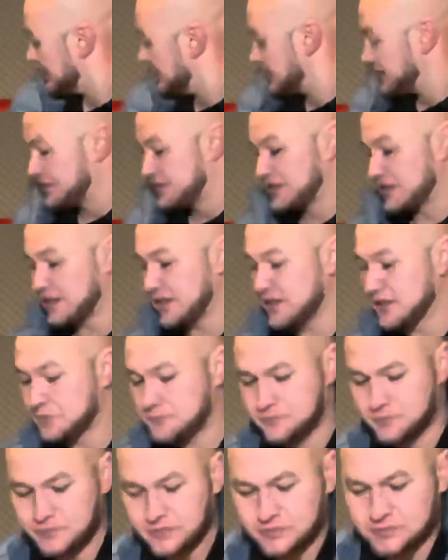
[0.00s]
So
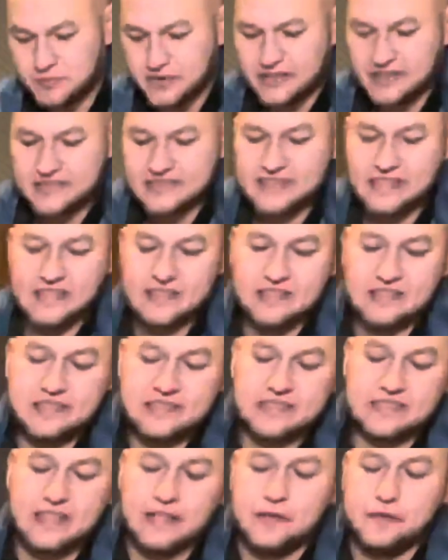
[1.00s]
pretty standard
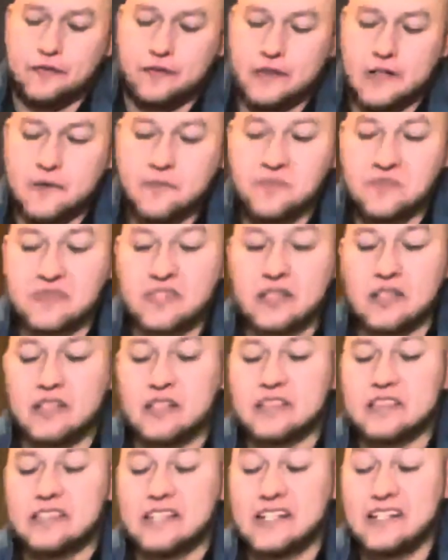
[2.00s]
stuff.
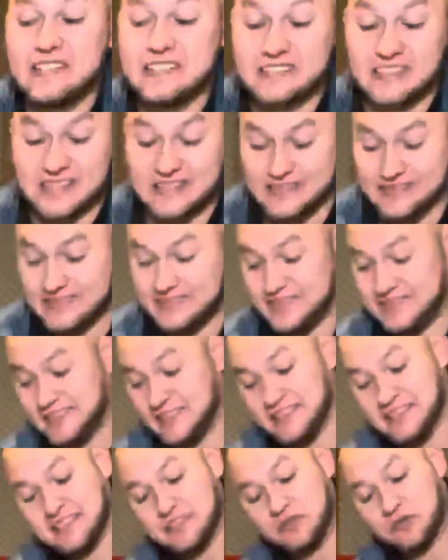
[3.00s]
That is nice,
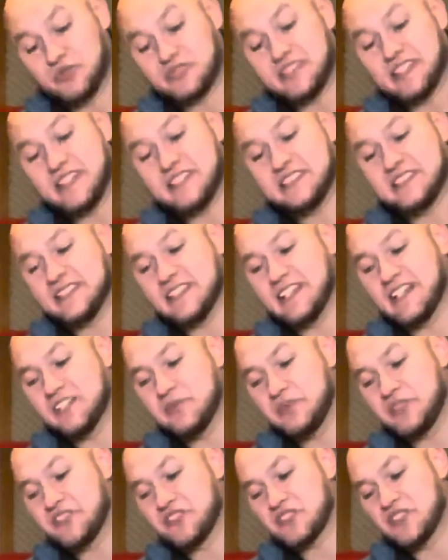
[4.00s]
because yesterday
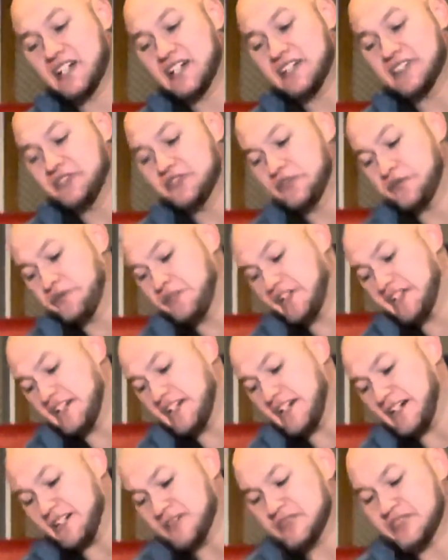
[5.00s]
we tried to figure
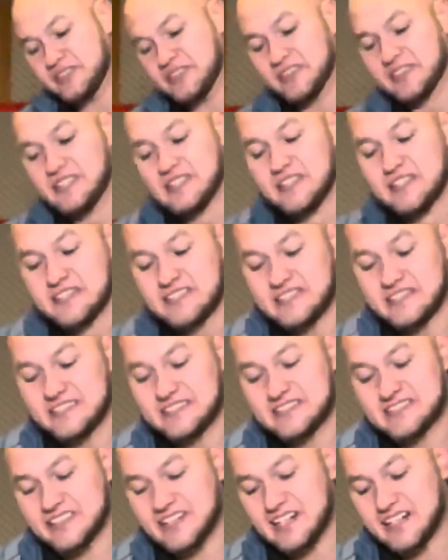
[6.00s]
out the
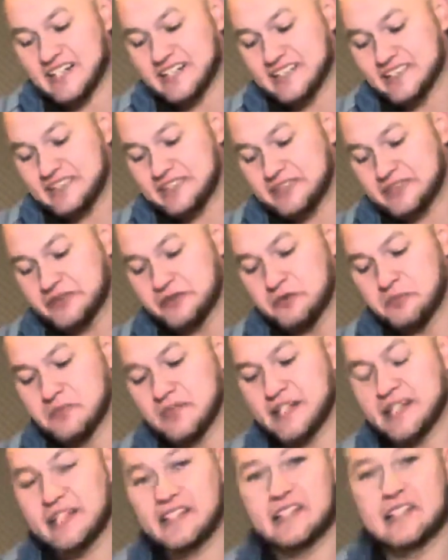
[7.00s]
size to
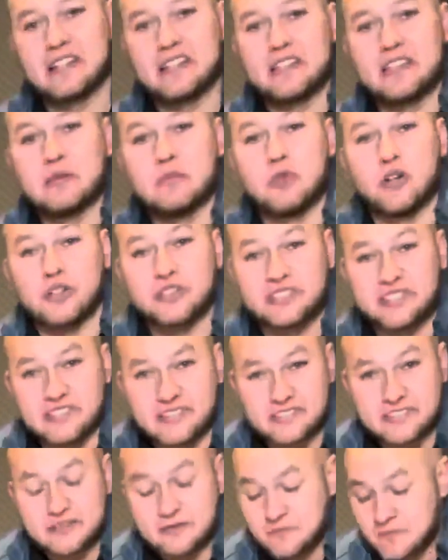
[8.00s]
make the
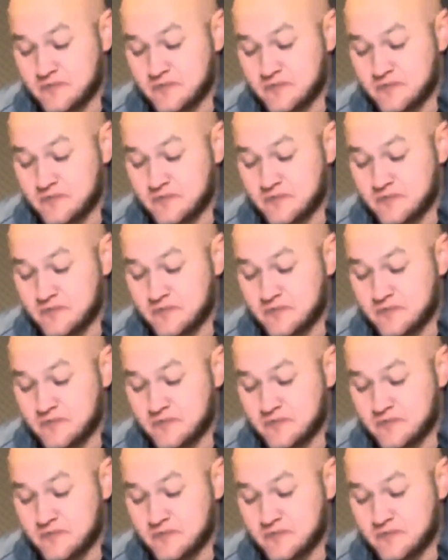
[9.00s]
boxes,